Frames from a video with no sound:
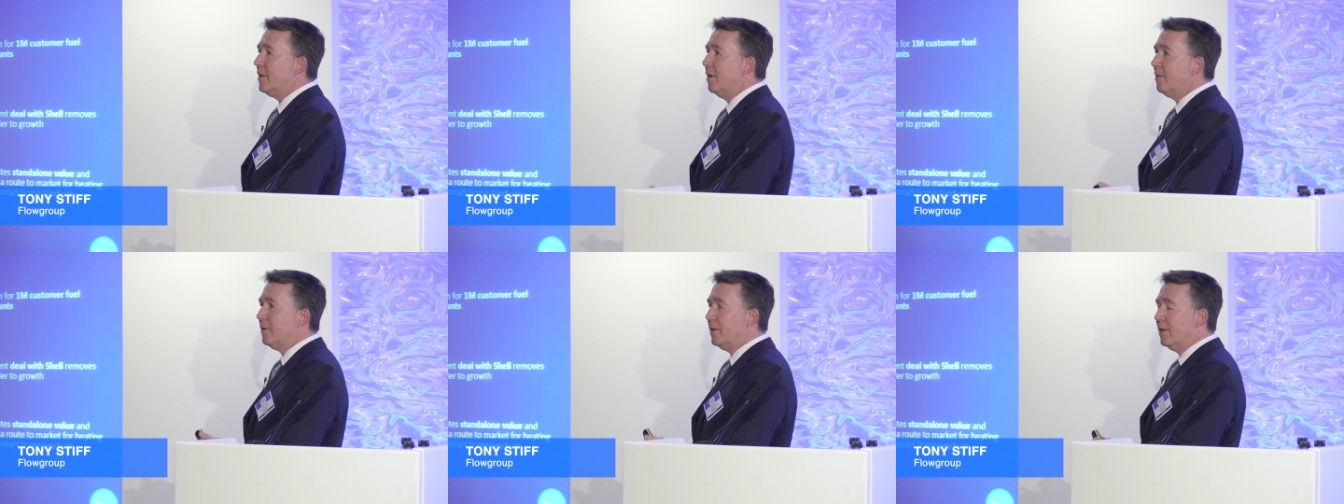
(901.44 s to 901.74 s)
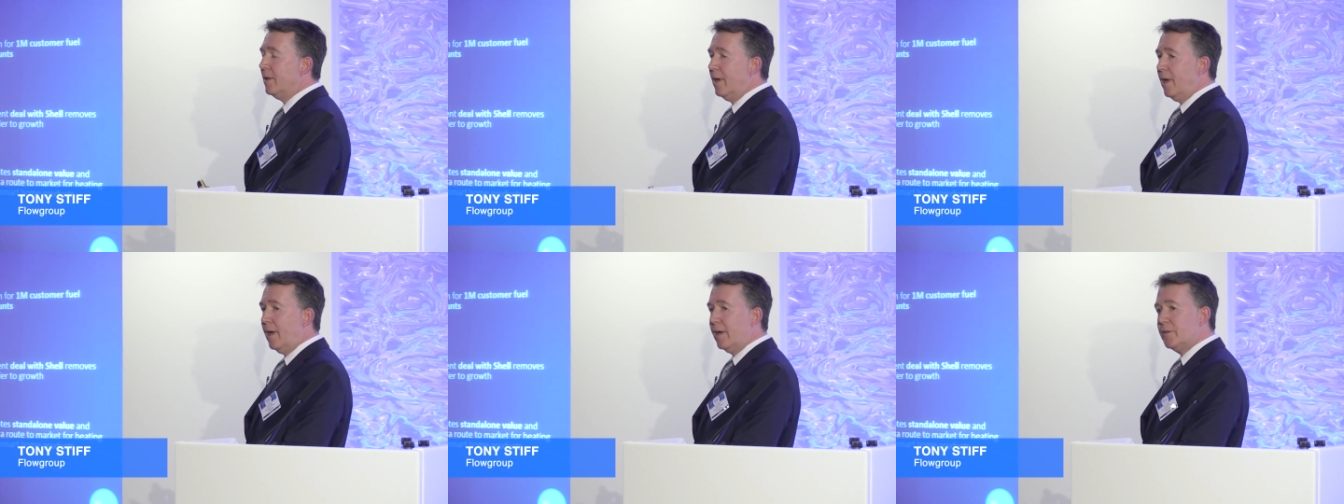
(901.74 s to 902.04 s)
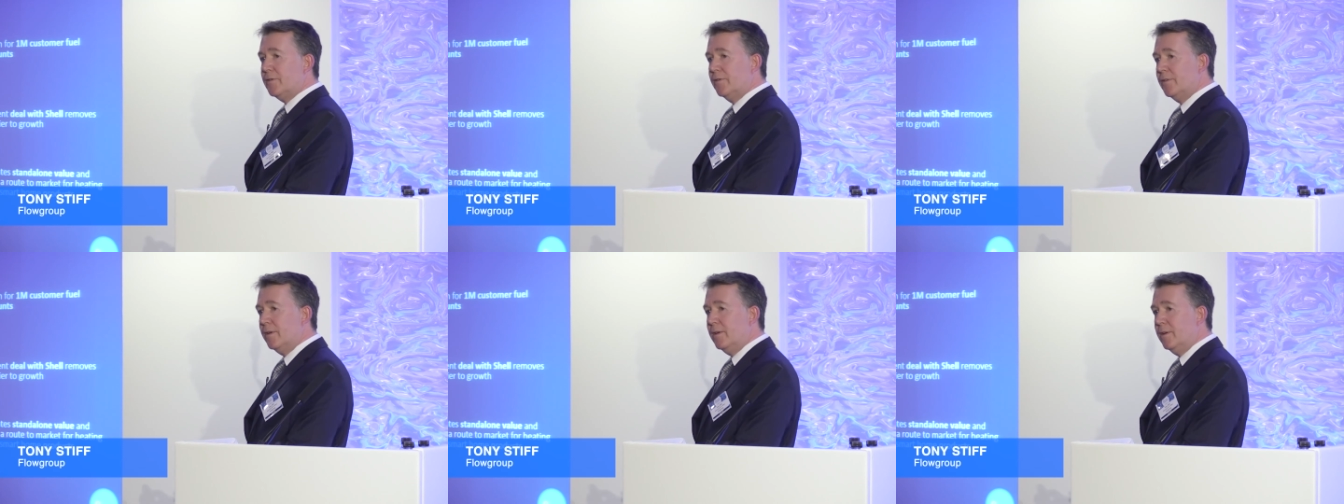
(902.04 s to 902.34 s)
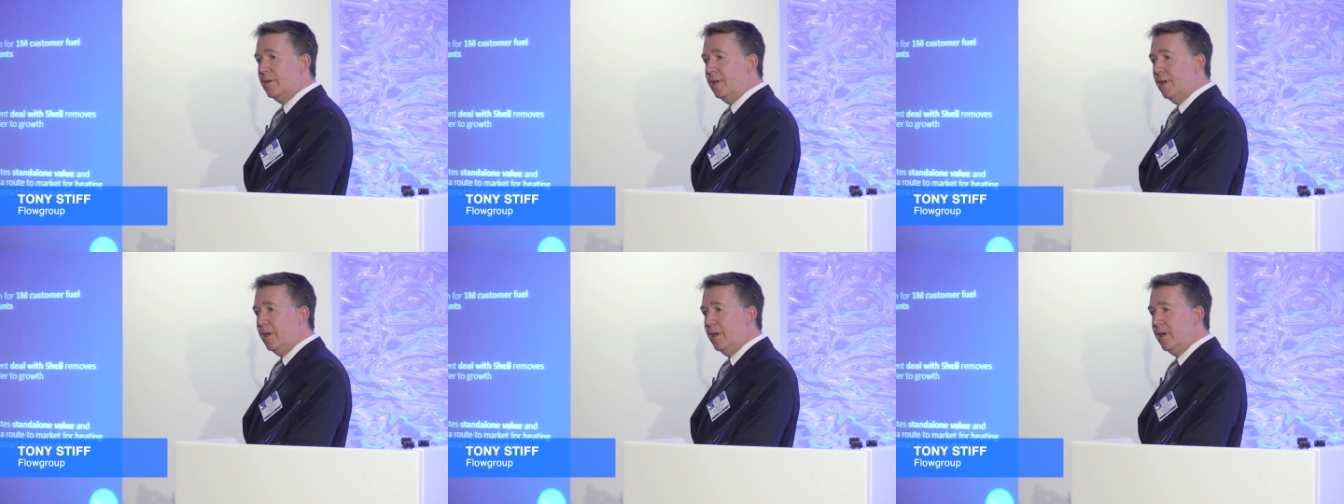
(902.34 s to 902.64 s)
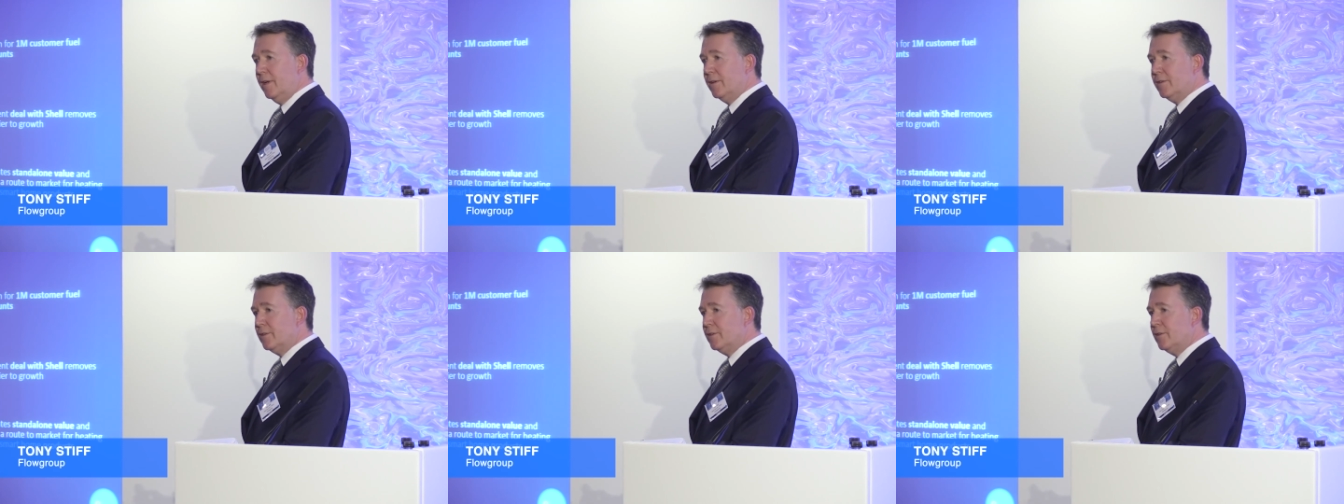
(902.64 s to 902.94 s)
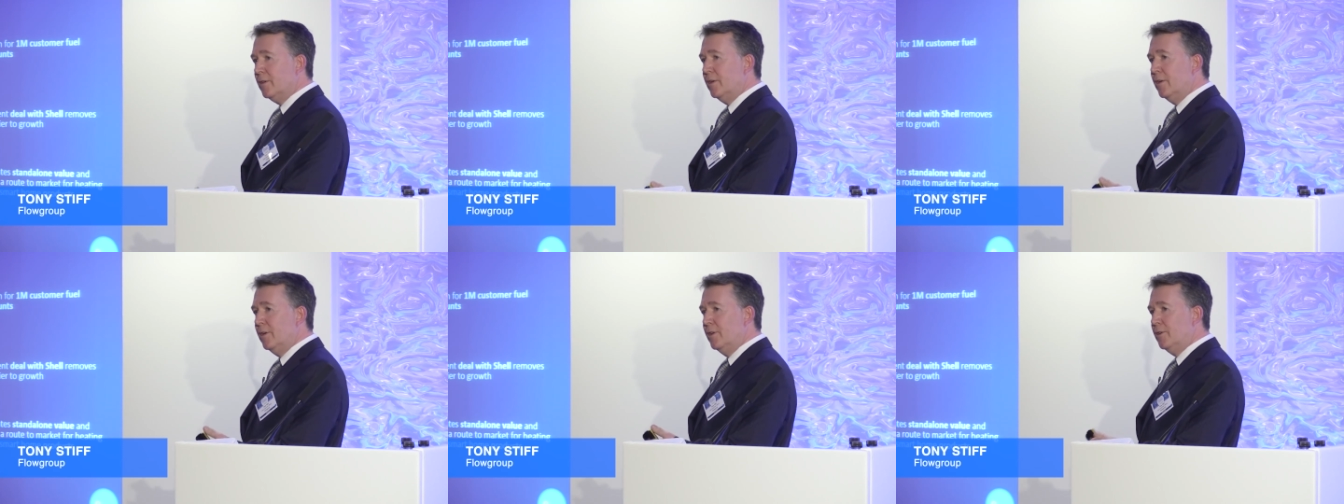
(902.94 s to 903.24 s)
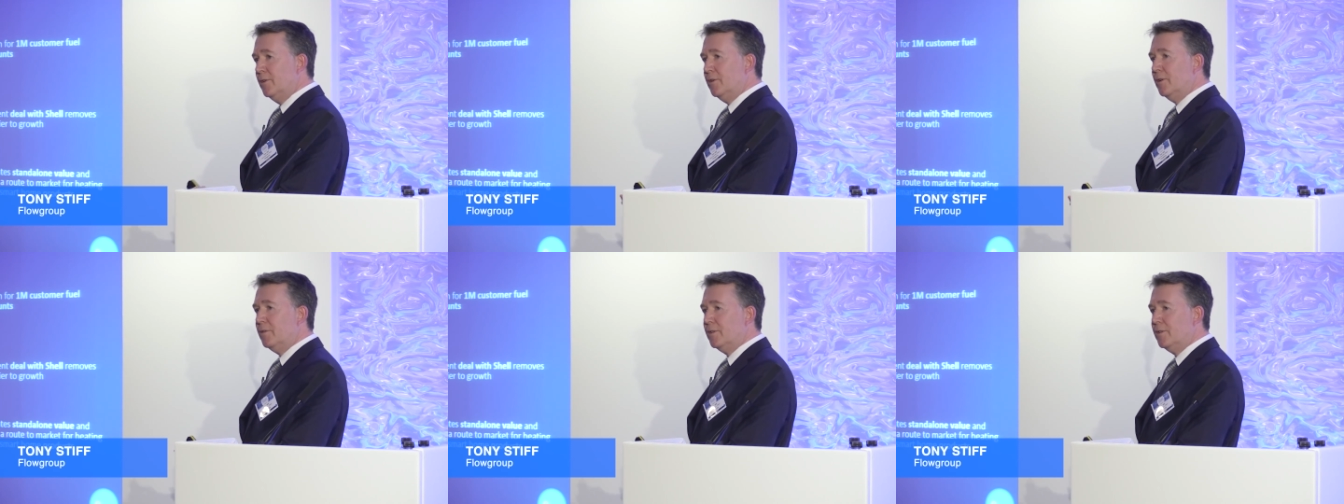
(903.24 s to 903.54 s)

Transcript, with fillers: over the next few years to